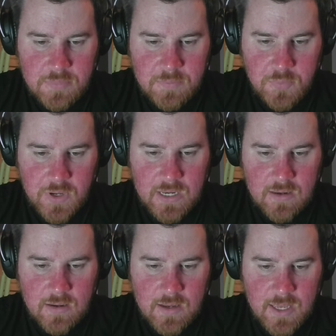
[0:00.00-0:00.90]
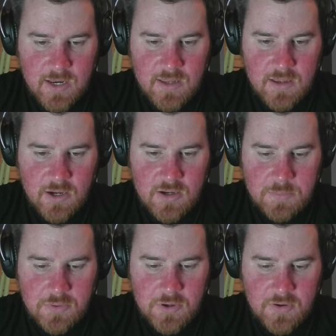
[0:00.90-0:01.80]
Britt, and I'm gonna
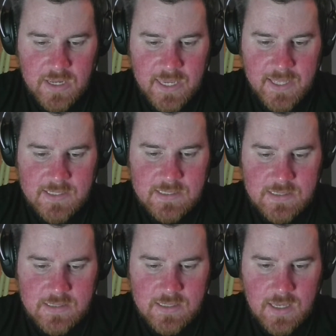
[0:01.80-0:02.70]
put her against